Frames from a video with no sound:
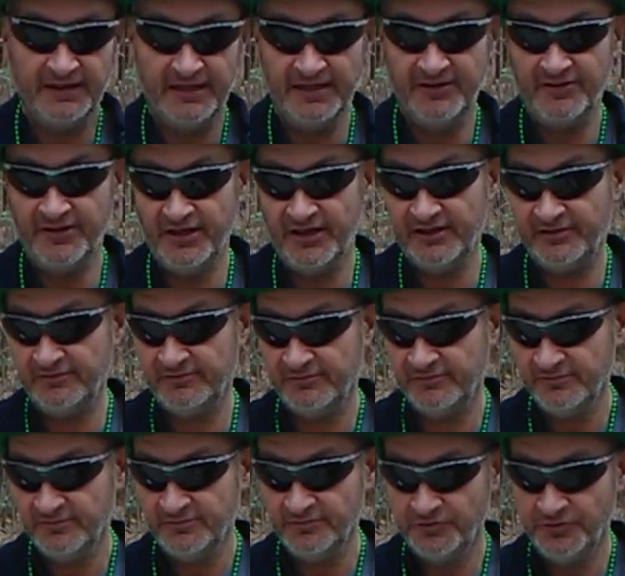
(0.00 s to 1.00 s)
and then
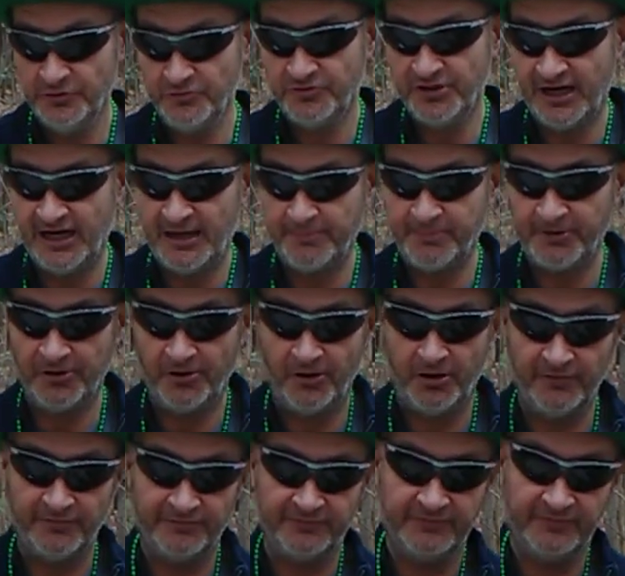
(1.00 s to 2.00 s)
you top it off.